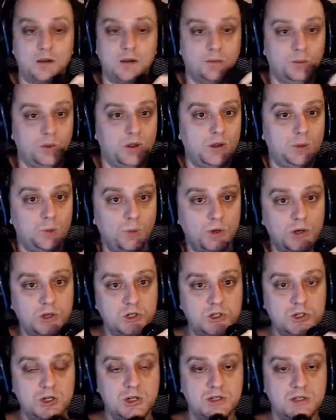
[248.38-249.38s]
We
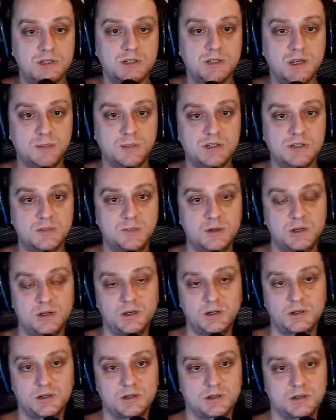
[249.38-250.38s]
share the same
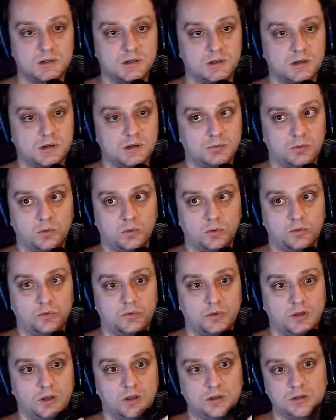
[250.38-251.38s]
experience, both
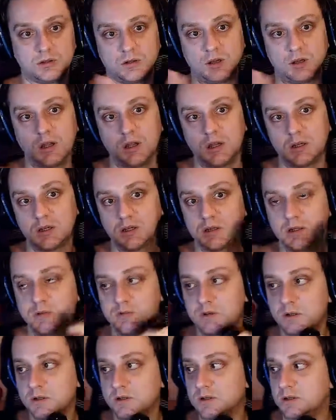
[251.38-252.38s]
in a
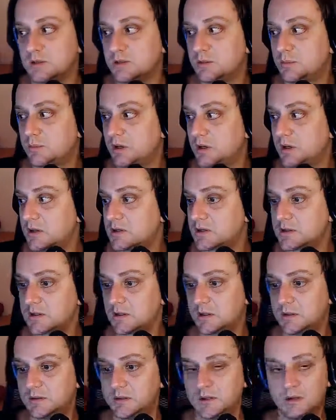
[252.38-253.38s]
different place
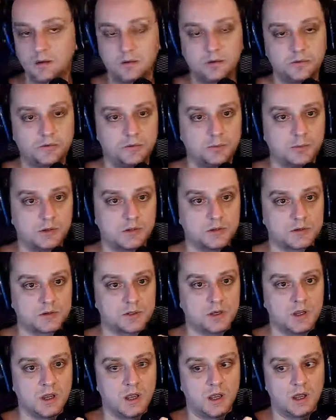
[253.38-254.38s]
in Earth, because
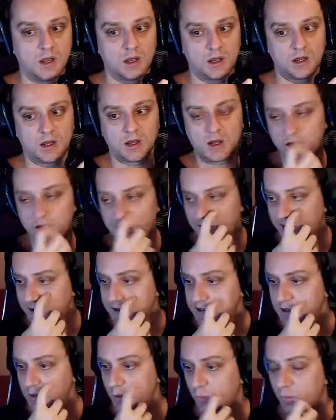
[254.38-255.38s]
I
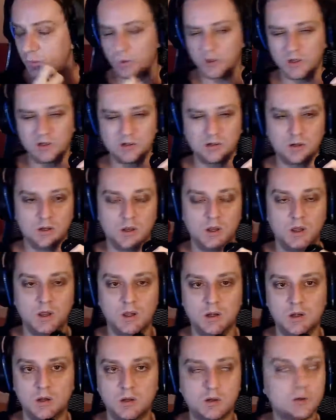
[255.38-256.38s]
also in
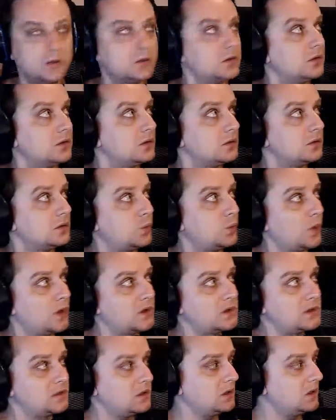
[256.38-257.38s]

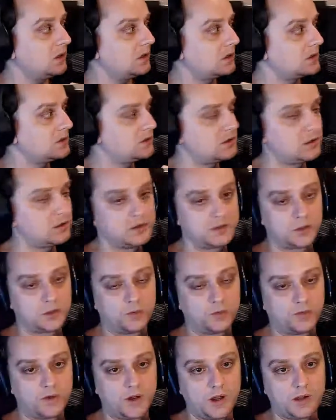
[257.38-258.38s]

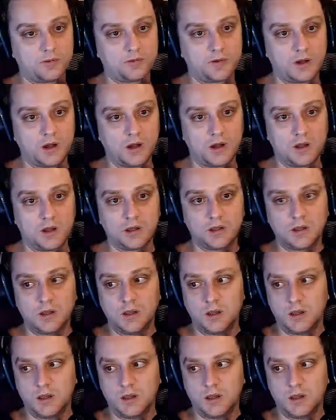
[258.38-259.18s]
2005 I